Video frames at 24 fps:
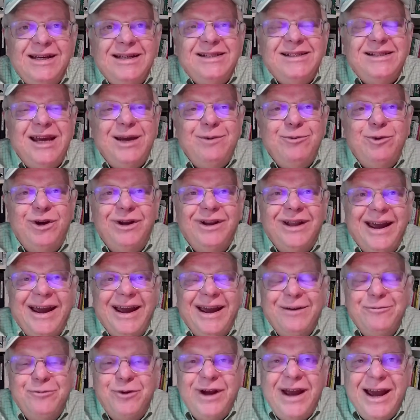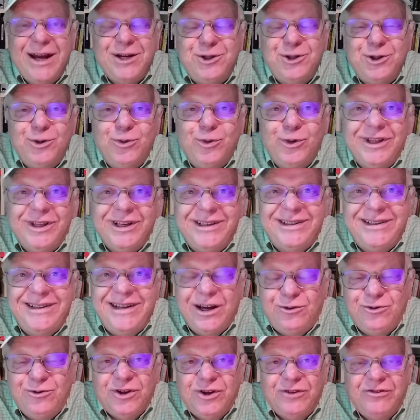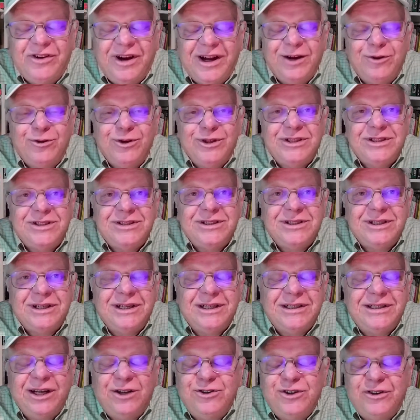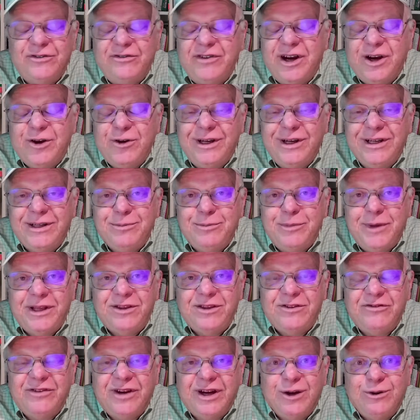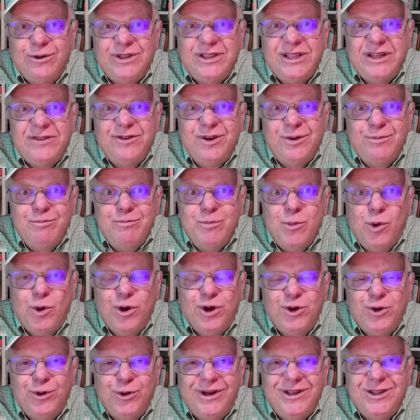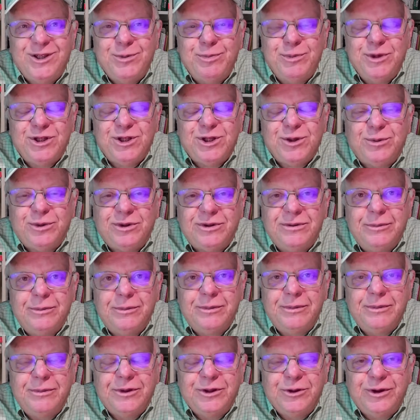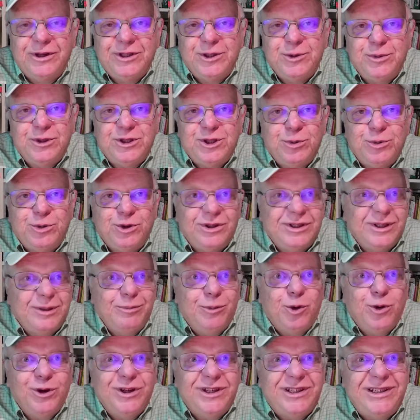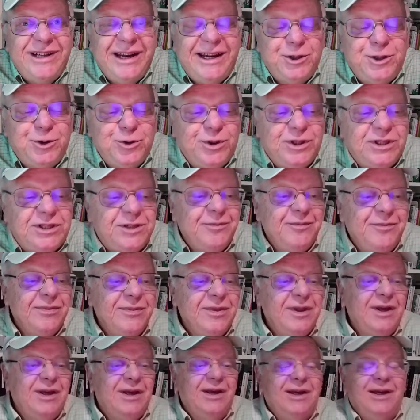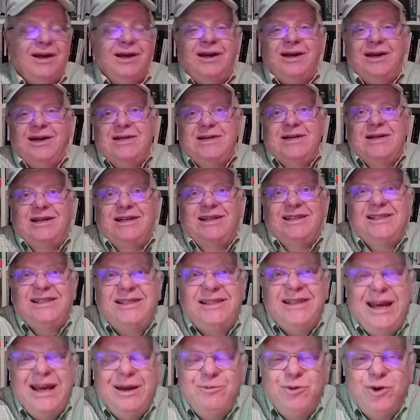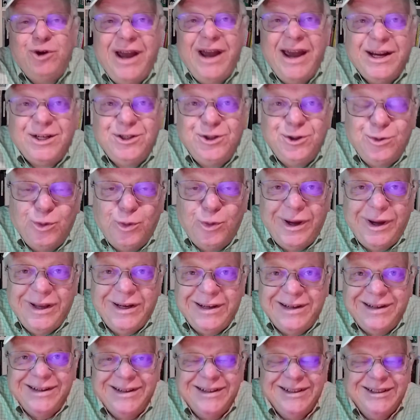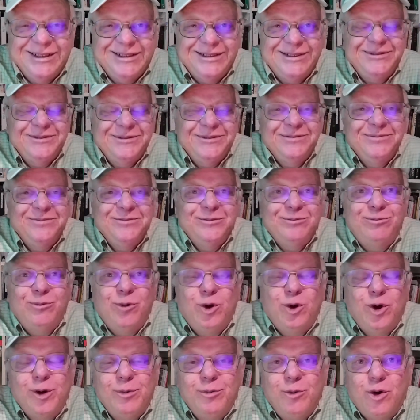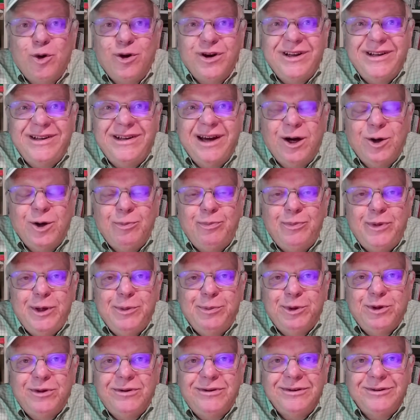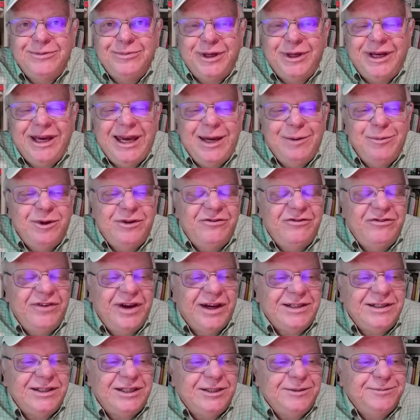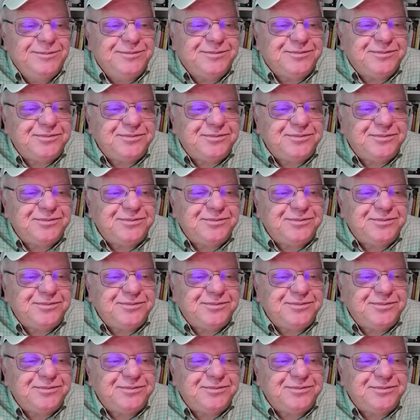Same reaction when the Delta variant made the virus even more transmissible and more dangerous. Same reaction when more and more young people became infected.